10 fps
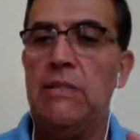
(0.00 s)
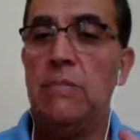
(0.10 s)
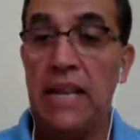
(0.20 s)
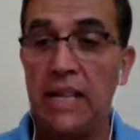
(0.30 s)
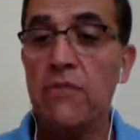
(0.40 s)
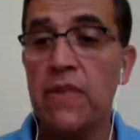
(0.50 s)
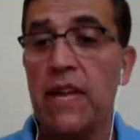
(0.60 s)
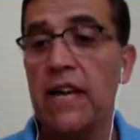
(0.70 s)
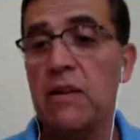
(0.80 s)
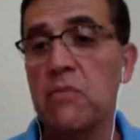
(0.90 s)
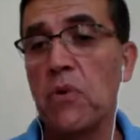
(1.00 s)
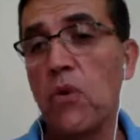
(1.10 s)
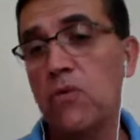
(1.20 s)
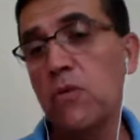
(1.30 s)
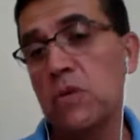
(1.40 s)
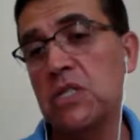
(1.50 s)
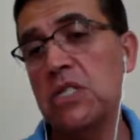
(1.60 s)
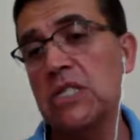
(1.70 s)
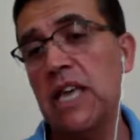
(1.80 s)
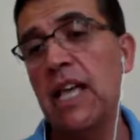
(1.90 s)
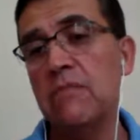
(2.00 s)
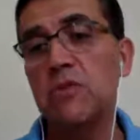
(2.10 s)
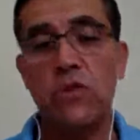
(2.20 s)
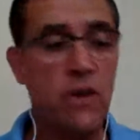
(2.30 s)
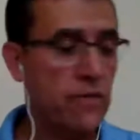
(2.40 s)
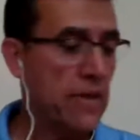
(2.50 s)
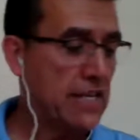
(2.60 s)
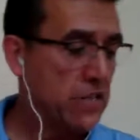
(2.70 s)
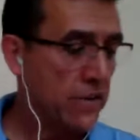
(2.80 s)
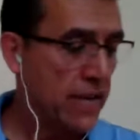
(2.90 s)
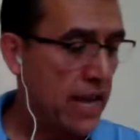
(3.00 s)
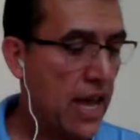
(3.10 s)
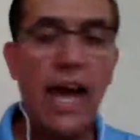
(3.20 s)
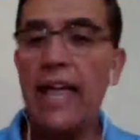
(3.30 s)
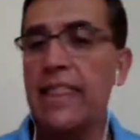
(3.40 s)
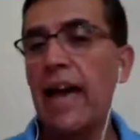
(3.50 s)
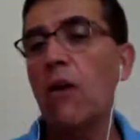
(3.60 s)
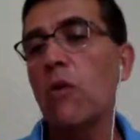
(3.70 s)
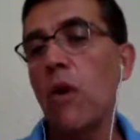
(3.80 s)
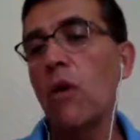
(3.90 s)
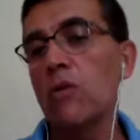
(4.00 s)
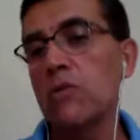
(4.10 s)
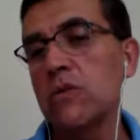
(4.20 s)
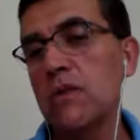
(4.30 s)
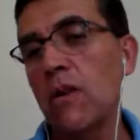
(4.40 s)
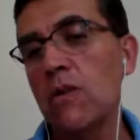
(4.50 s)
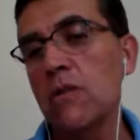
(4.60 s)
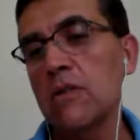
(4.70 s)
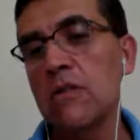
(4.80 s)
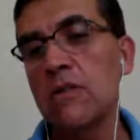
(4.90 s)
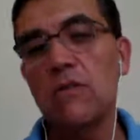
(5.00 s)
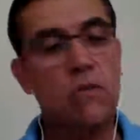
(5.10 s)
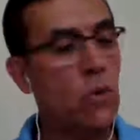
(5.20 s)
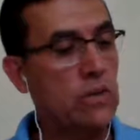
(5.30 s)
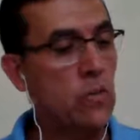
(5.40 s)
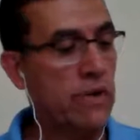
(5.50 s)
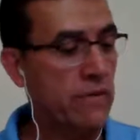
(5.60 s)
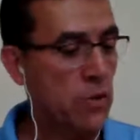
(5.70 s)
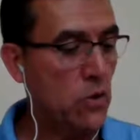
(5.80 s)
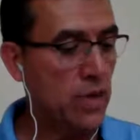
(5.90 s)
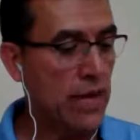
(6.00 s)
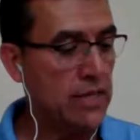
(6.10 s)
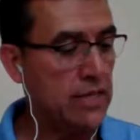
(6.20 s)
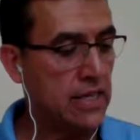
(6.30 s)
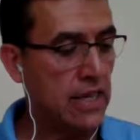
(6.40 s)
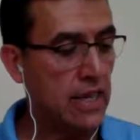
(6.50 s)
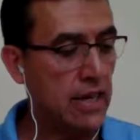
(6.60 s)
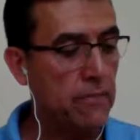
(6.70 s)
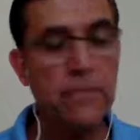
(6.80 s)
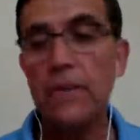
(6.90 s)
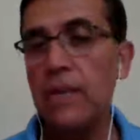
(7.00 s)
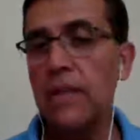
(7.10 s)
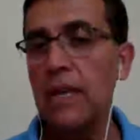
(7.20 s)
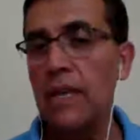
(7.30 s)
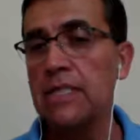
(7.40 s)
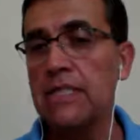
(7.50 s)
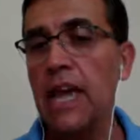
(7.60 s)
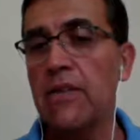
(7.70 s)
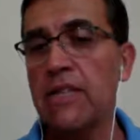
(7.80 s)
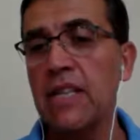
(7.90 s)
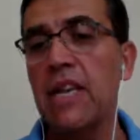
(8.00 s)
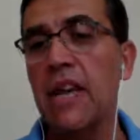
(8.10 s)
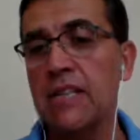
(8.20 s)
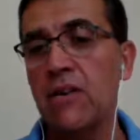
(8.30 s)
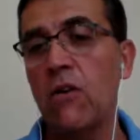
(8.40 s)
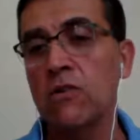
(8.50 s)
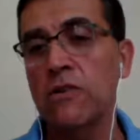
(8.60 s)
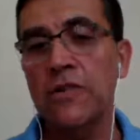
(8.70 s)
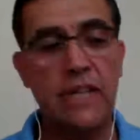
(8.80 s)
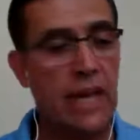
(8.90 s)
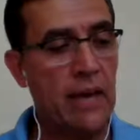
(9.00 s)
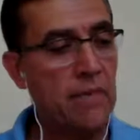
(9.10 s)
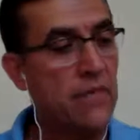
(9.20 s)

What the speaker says: believe they can improve, which is the Elm Tree of Mastery, and now all what we review, that it's the integrity and honoring the game.